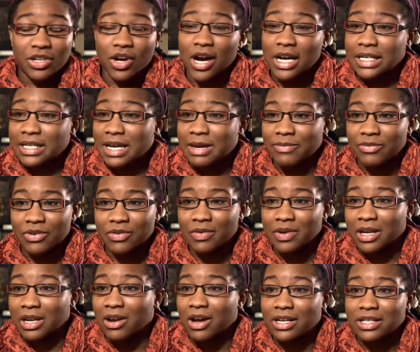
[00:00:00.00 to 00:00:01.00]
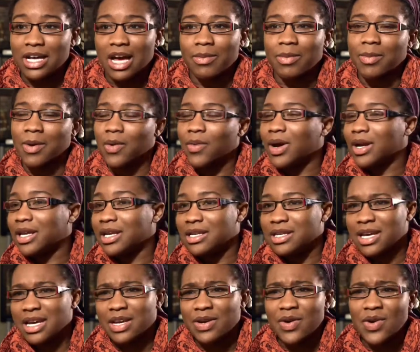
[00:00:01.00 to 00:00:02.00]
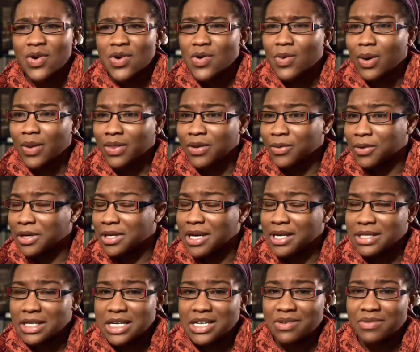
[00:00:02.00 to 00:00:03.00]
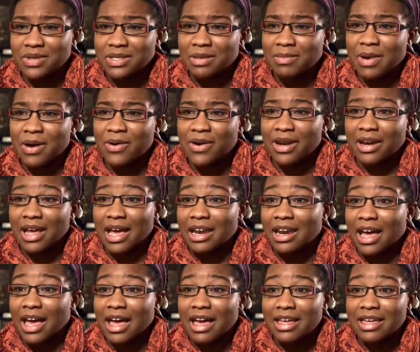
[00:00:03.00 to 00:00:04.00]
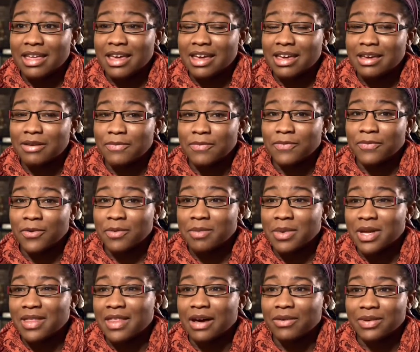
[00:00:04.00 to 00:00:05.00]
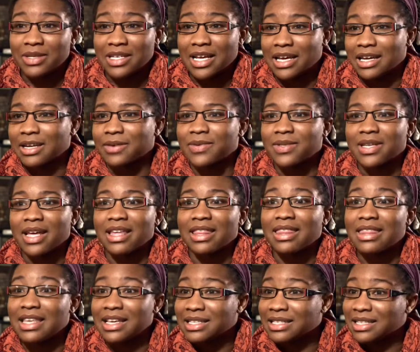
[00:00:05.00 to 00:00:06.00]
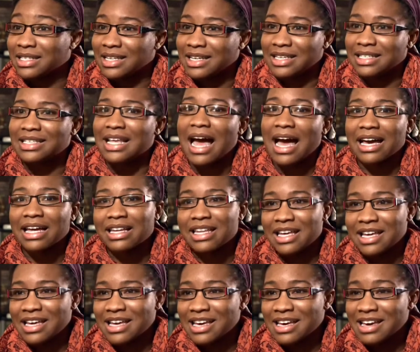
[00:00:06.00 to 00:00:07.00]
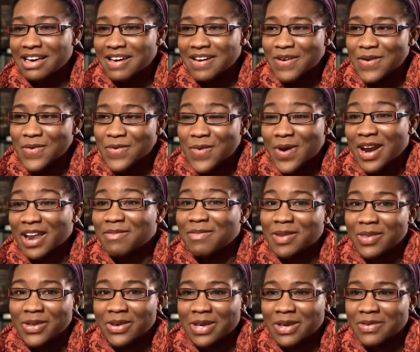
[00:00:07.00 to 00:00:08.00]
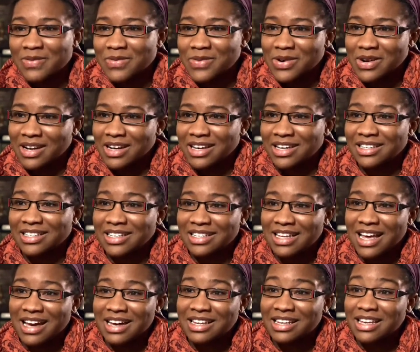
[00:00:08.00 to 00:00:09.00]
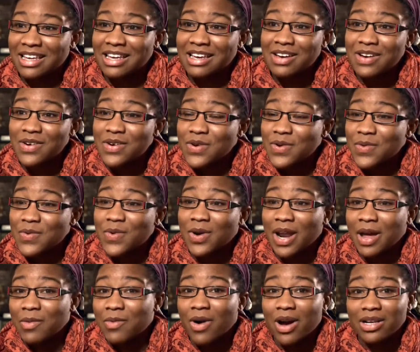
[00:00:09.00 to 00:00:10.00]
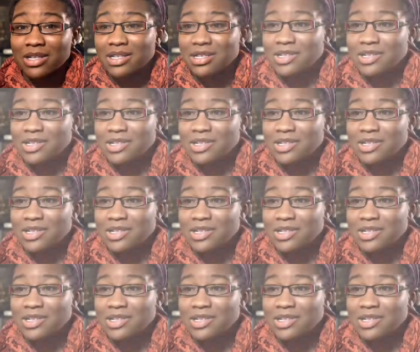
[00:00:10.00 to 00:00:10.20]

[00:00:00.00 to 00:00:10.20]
talked to him for a really long time about what he did, what the organization was about, and for me that was it. I was like, this is exactly what I've been looking for. It's exactly what I want to